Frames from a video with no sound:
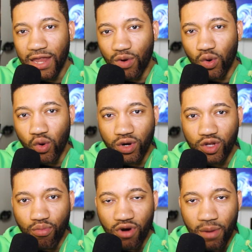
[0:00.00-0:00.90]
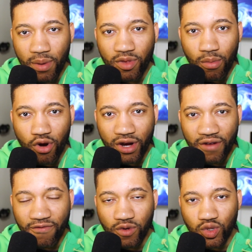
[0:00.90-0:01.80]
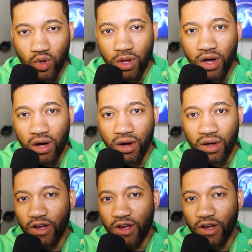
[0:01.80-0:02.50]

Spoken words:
Now, in order to prop up the market for so long,